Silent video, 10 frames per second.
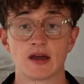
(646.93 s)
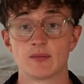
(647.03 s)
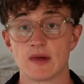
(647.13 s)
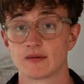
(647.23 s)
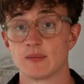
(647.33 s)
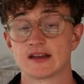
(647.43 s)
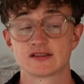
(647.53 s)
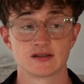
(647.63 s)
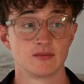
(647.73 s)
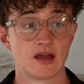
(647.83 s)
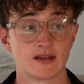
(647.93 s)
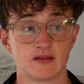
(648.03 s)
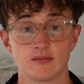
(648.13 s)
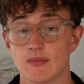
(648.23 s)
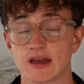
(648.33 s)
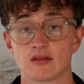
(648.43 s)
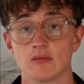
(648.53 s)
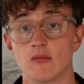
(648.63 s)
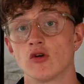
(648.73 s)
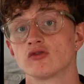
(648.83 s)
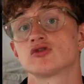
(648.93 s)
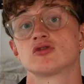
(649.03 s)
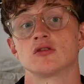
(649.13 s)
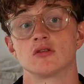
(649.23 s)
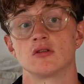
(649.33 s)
makes them make the most